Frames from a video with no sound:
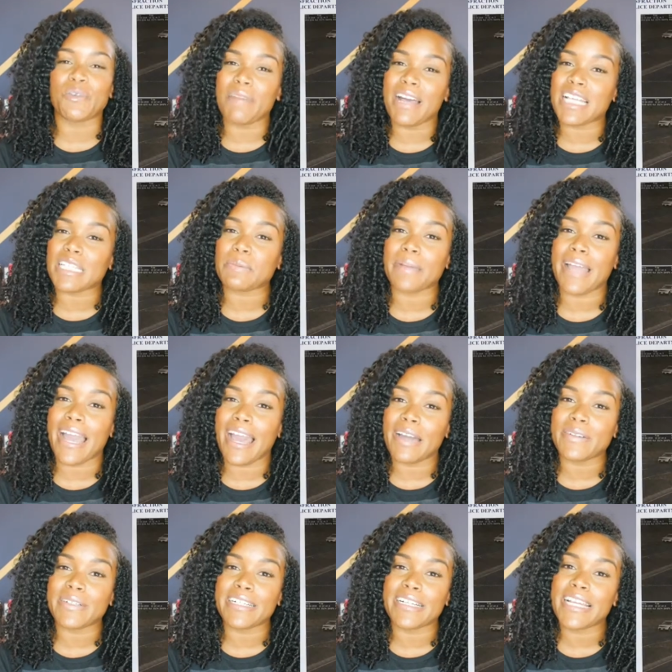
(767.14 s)
miles per
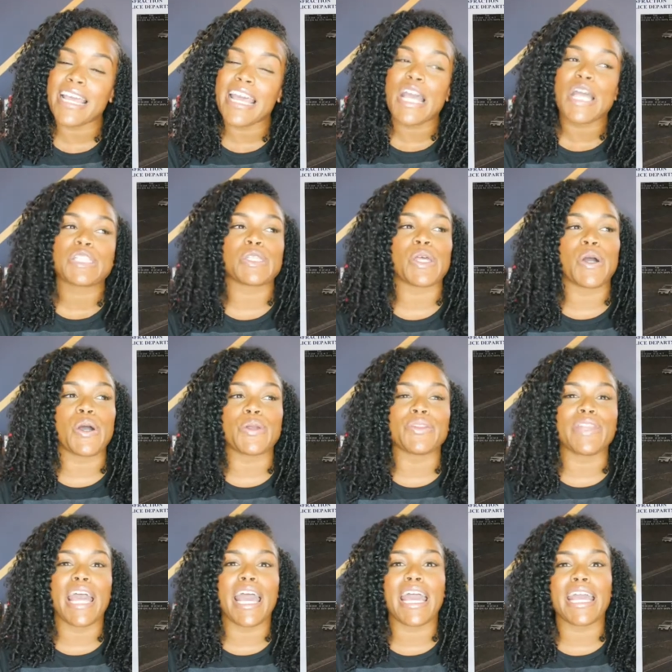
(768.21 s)
hour. So
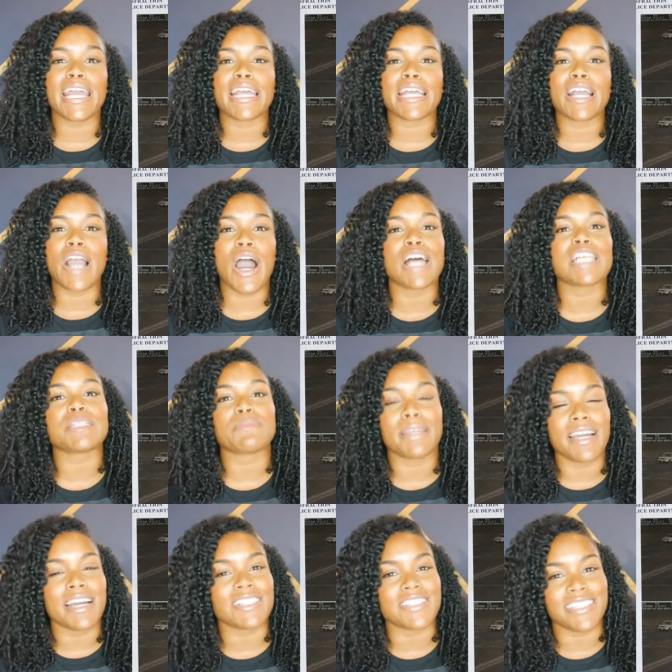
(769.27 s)
that cost me
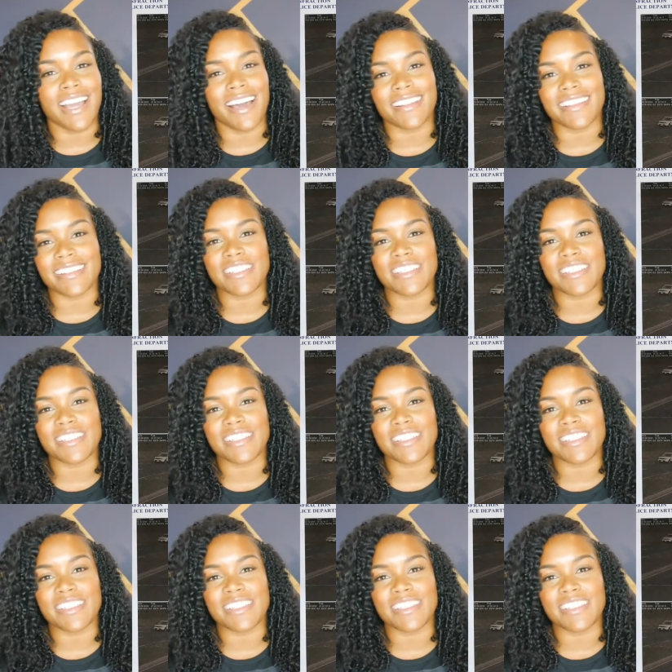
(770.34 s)
$100.